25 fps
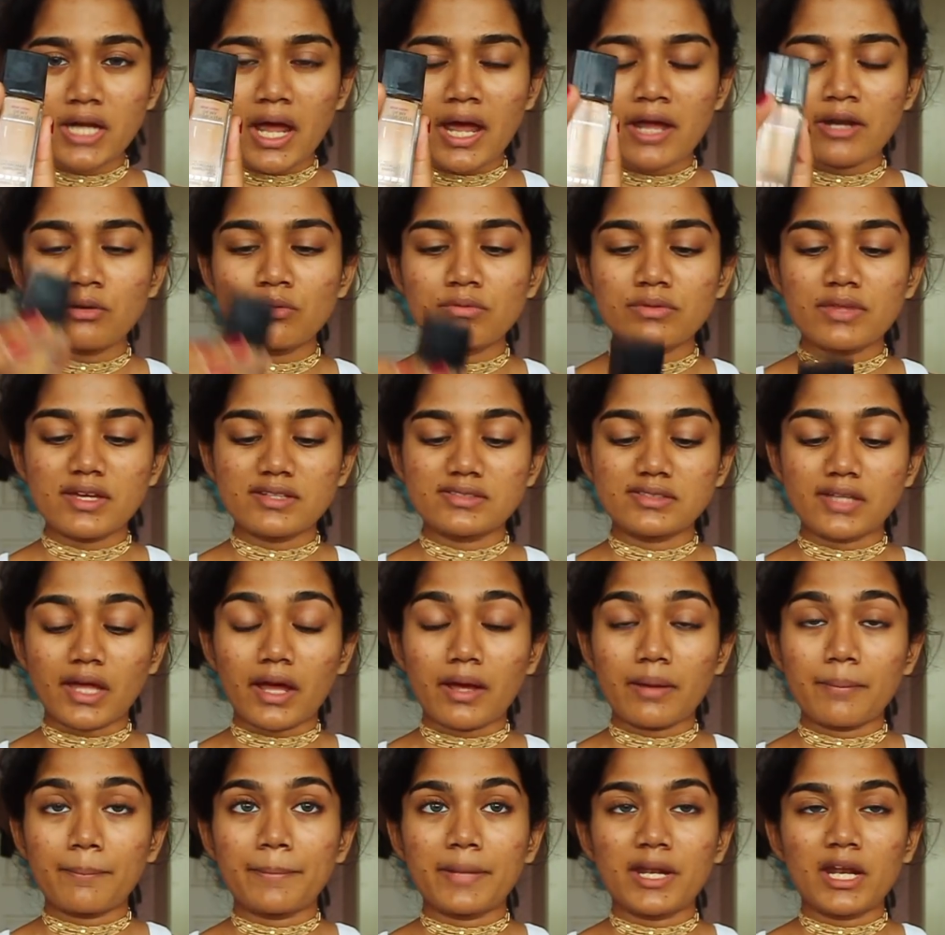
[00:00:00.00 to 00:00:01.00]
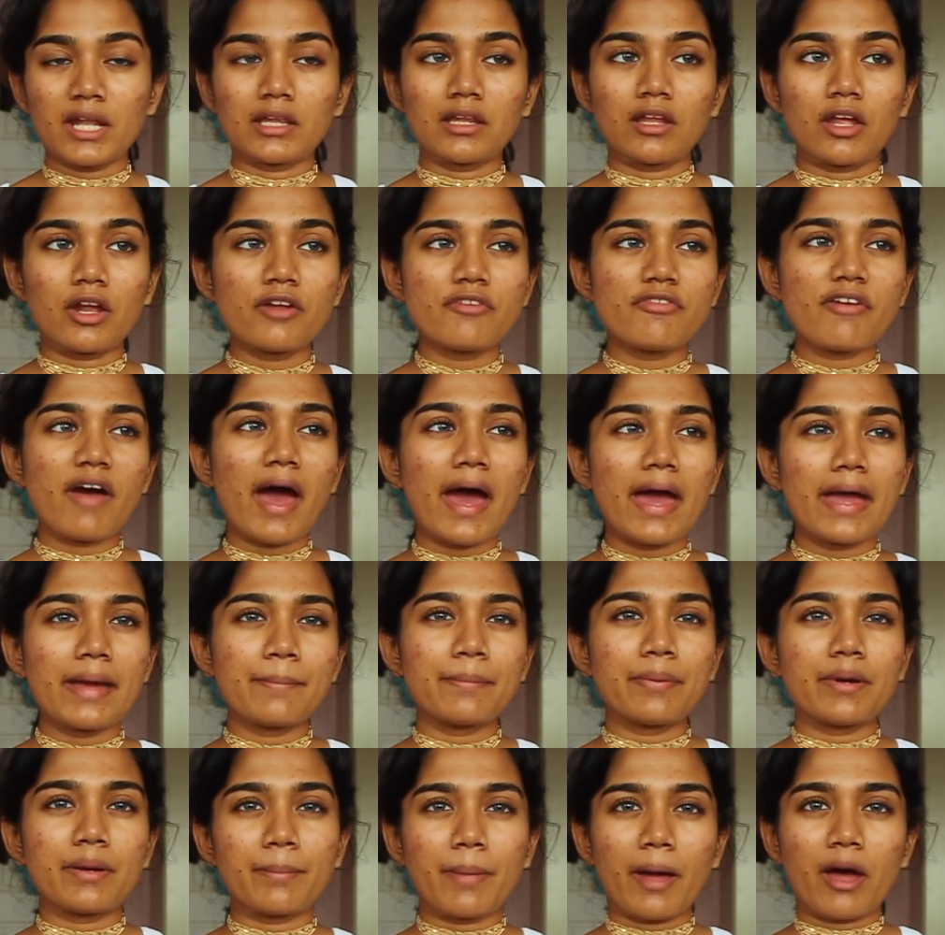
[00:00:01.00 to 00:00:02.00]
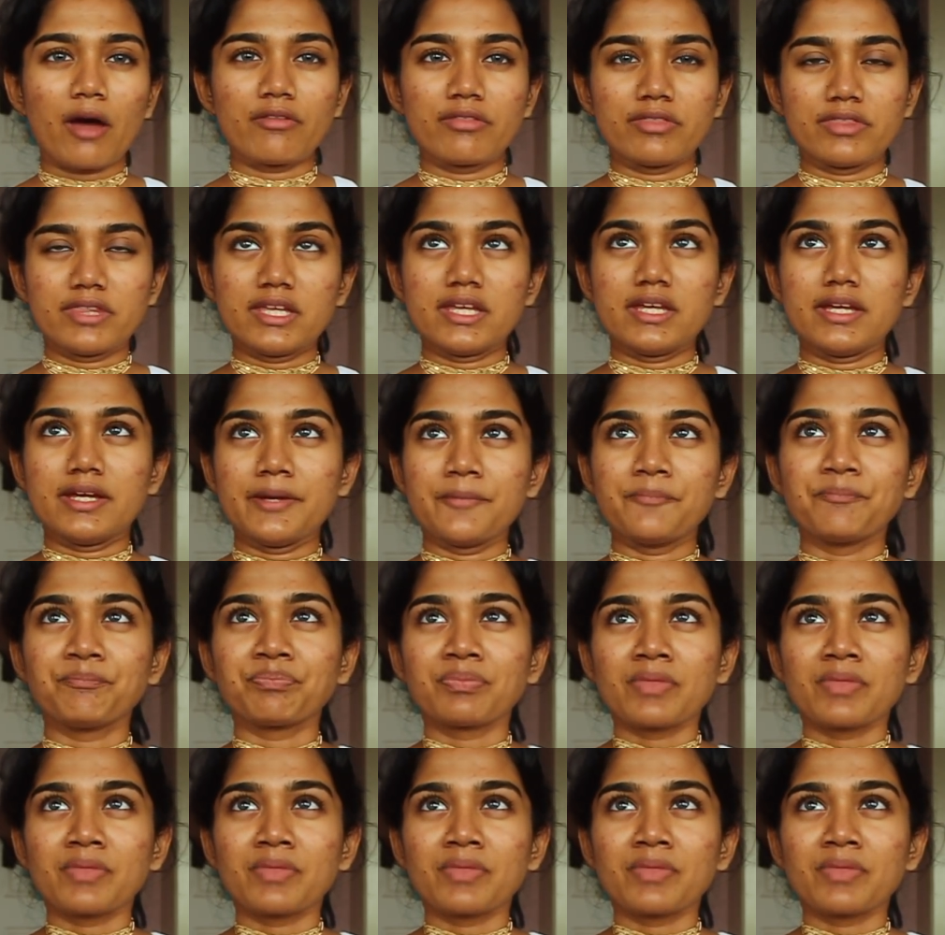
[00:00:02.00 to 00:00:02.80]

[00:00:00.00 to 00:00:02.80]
I know there's like been a lot of hype about the